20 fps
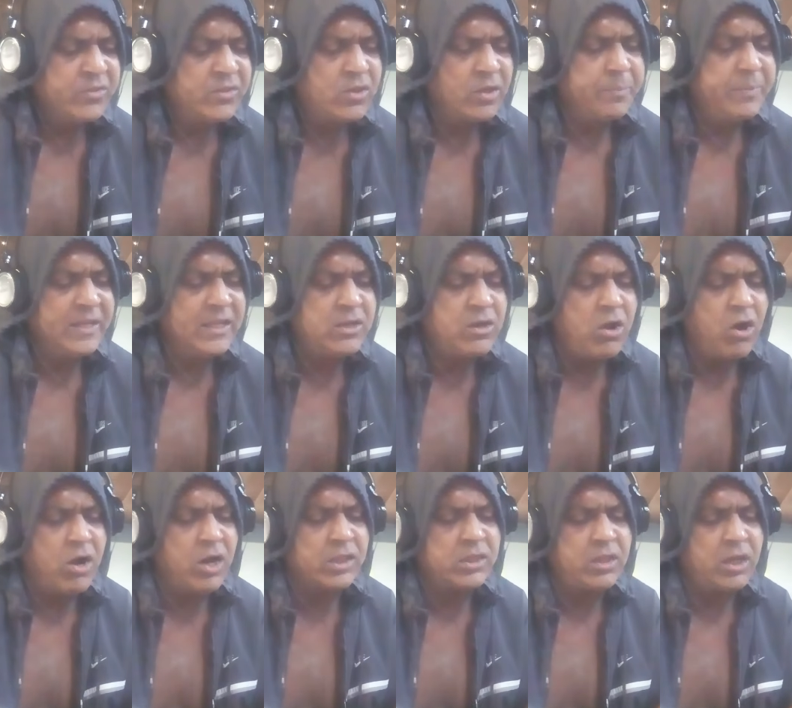to be
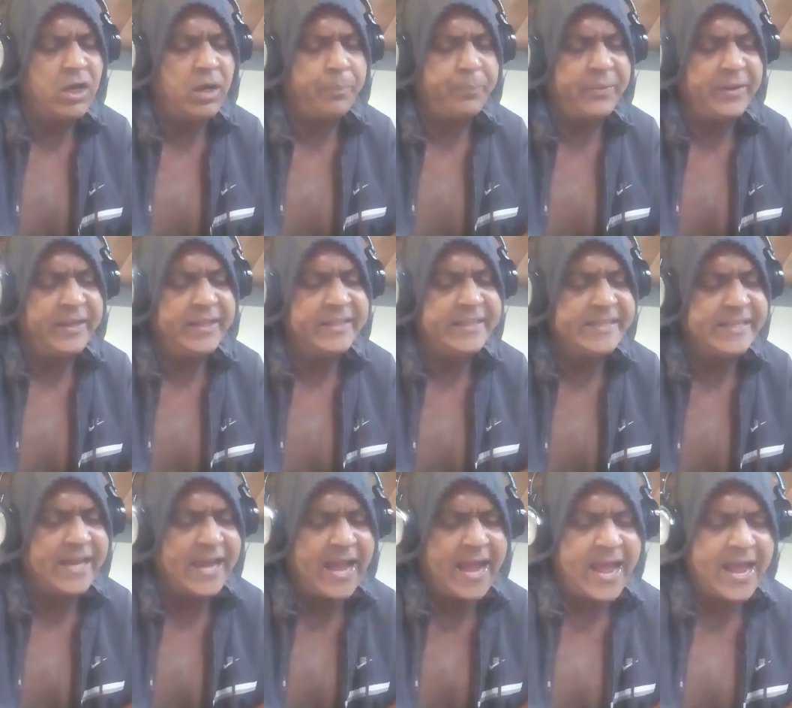caught up in
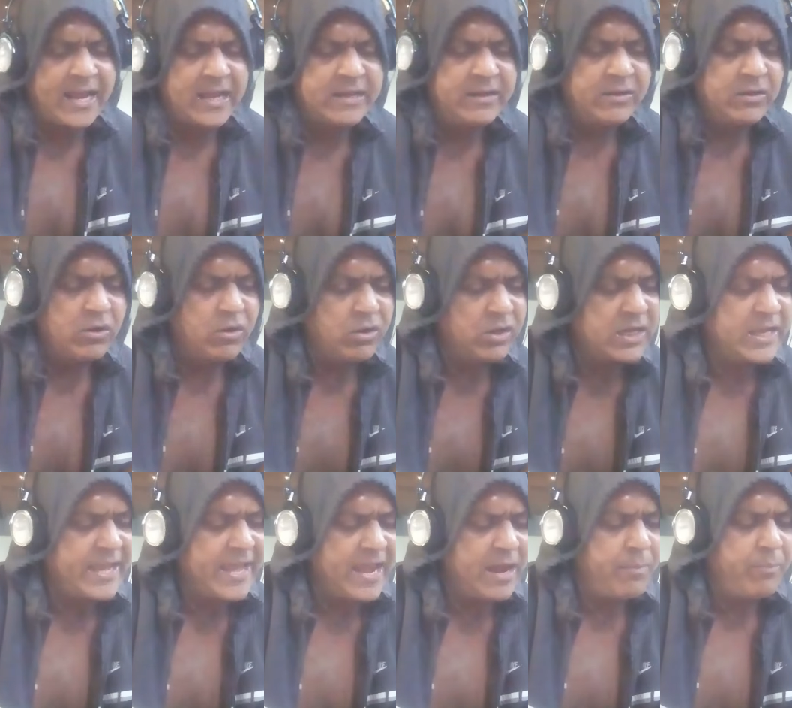the act on
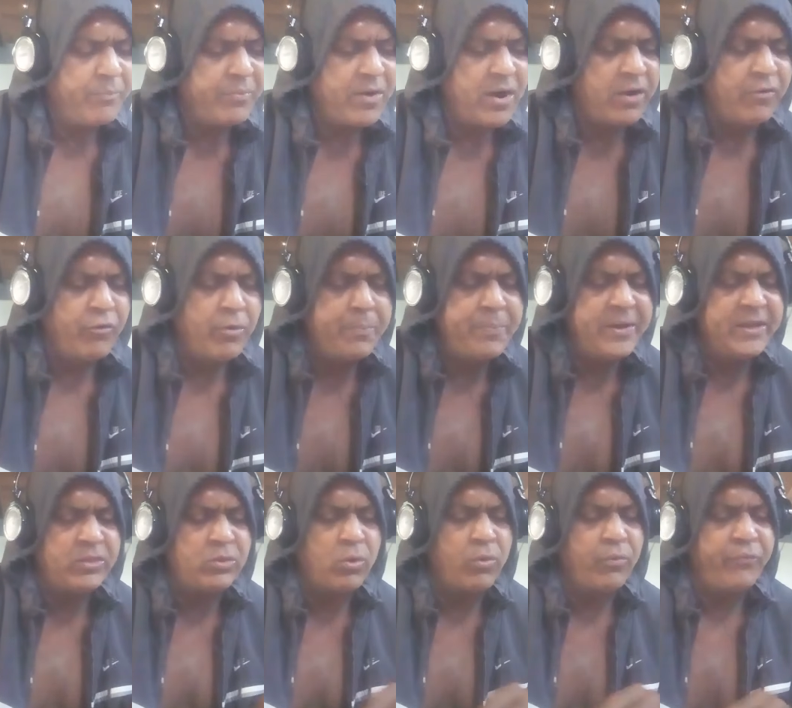camera
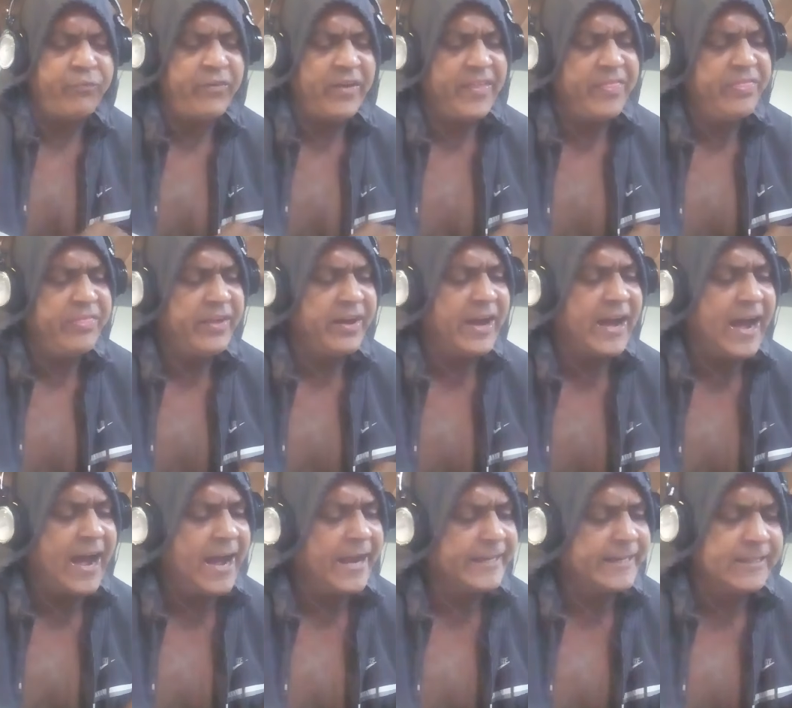repeat offender
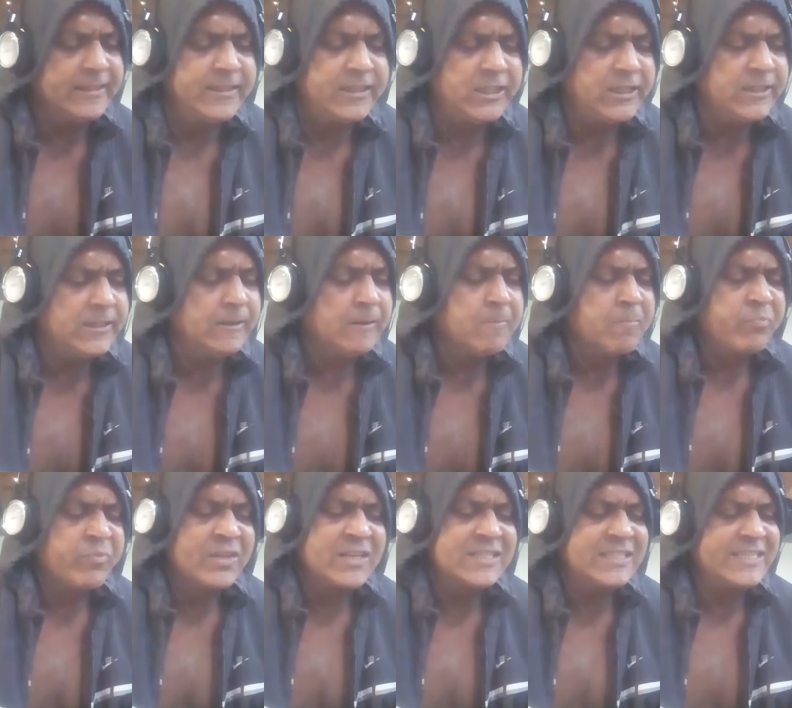ind
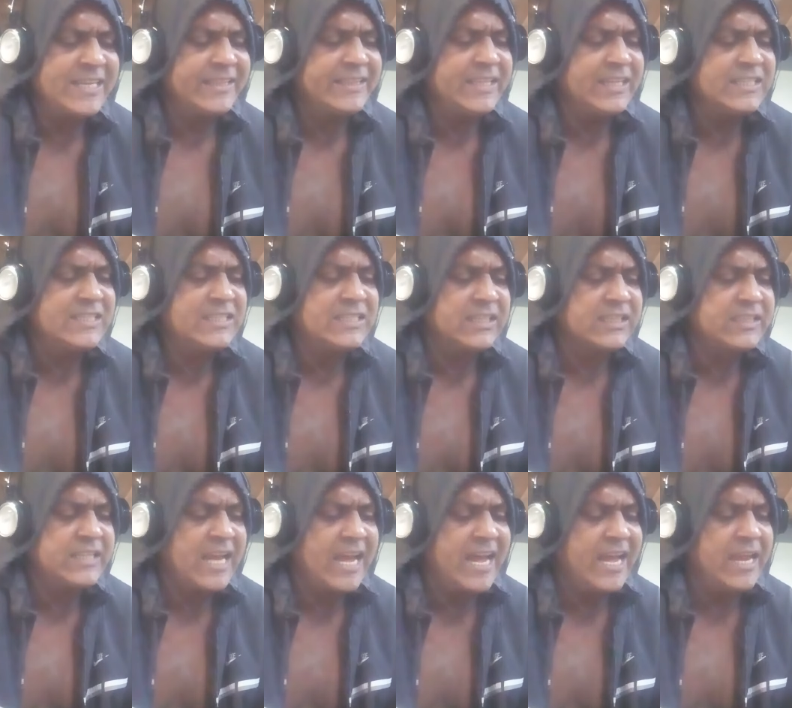sentenced to
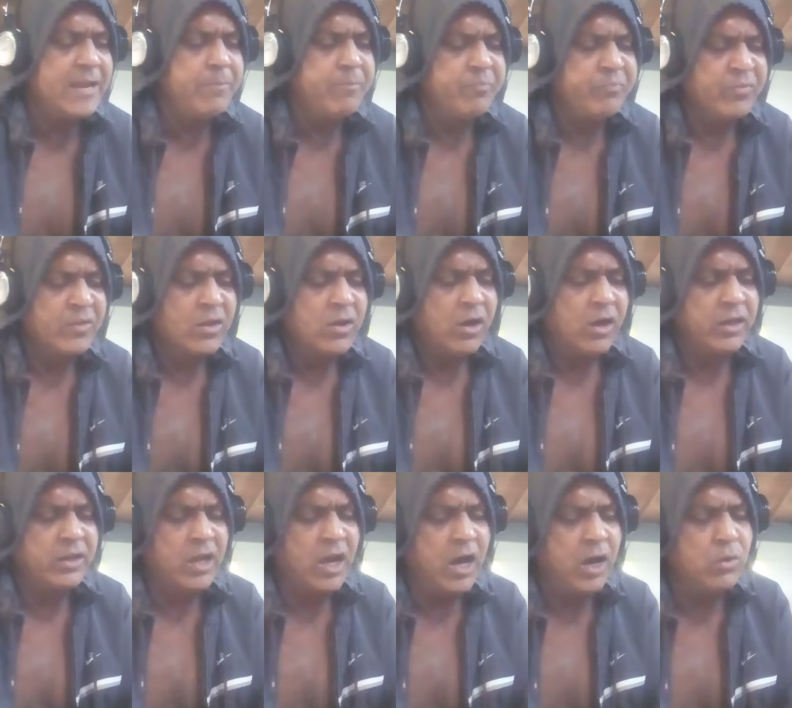time
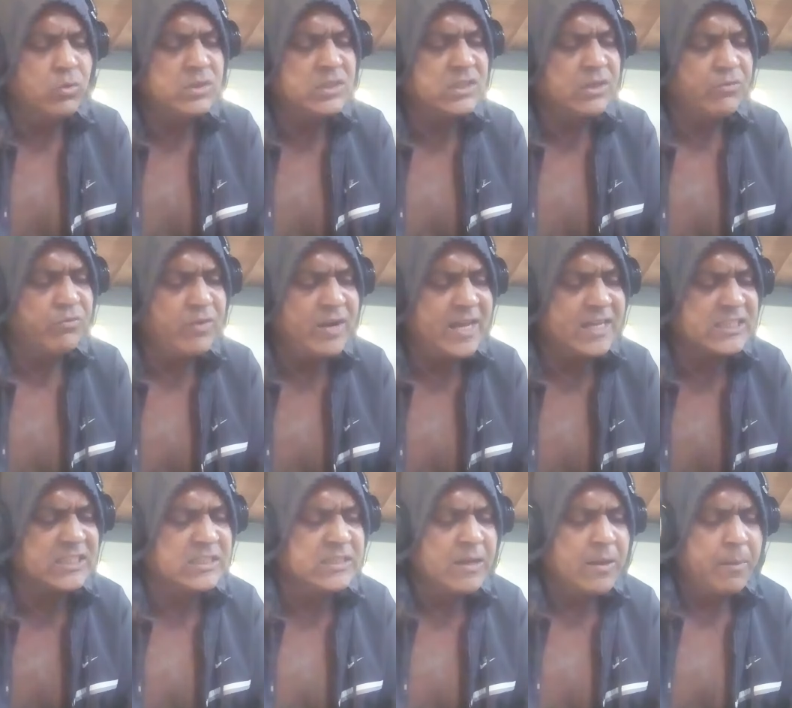on house
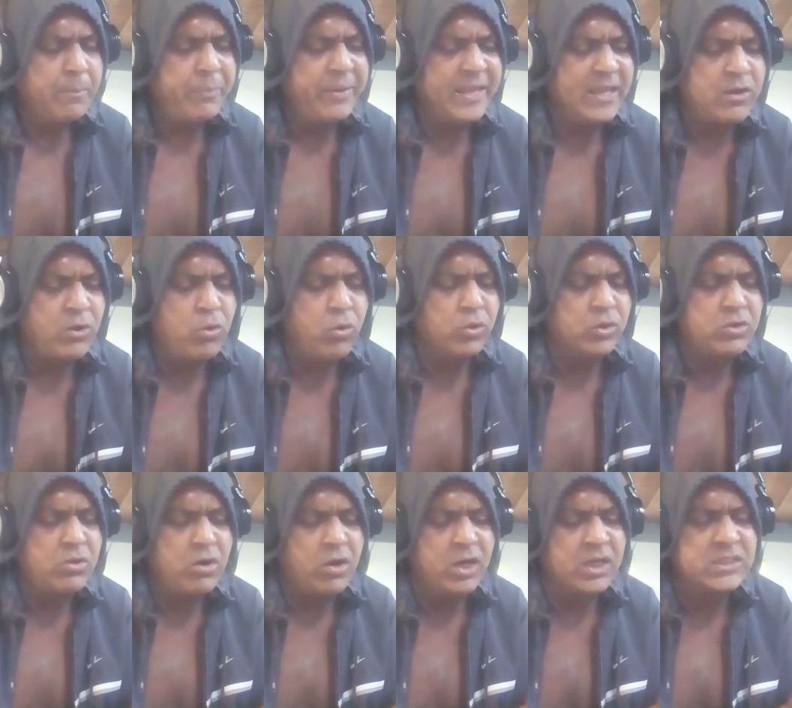arrest pay court
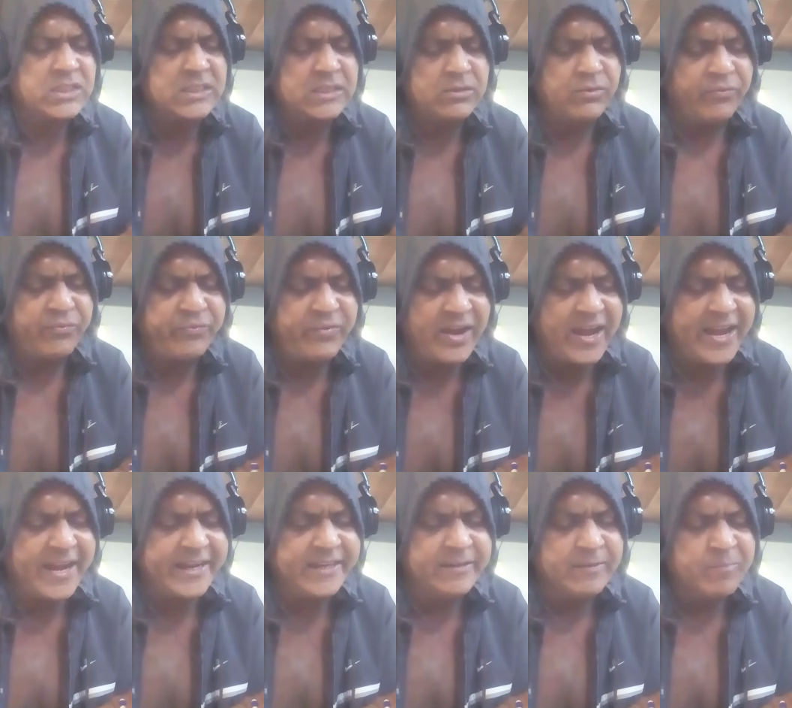costs to
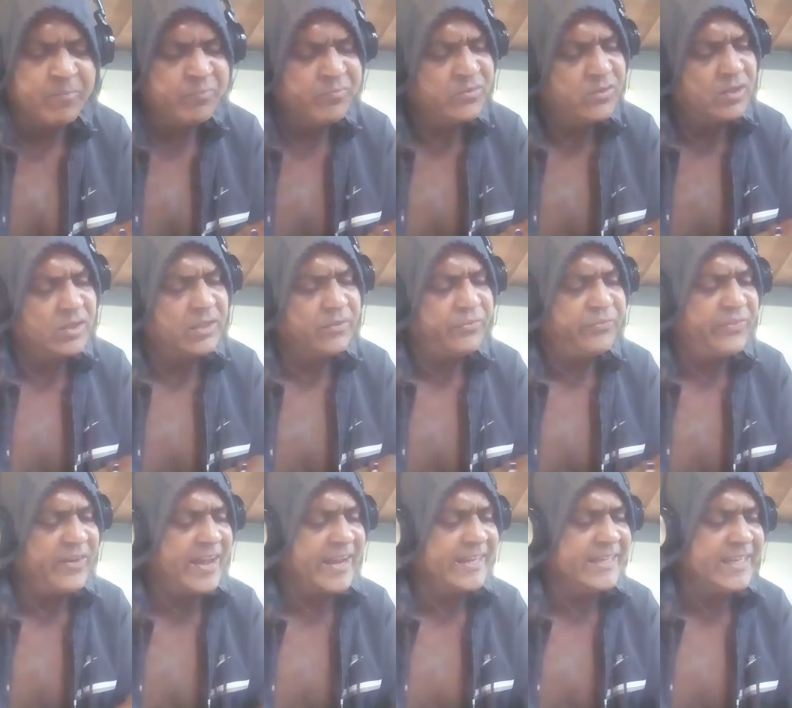fine to the
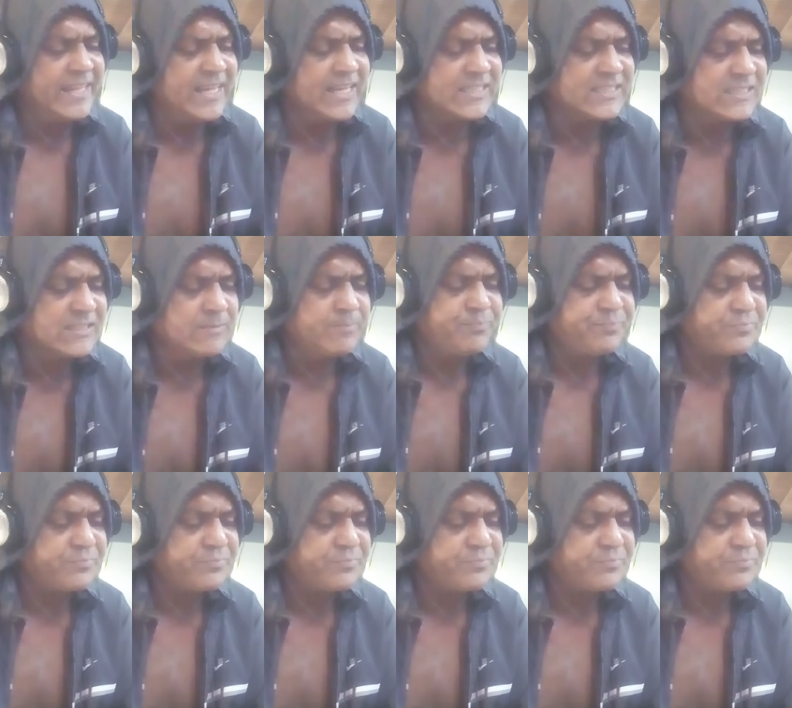finest